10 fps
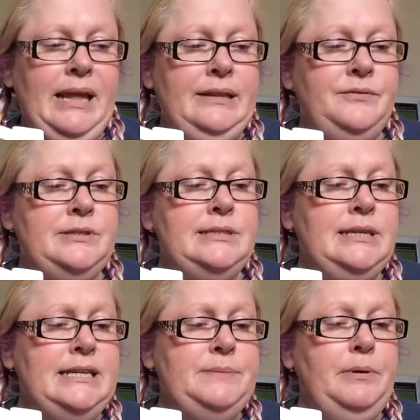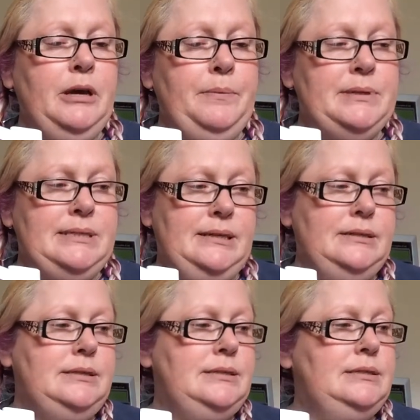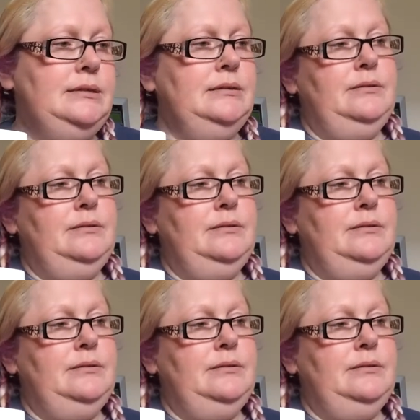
And for today's purposes,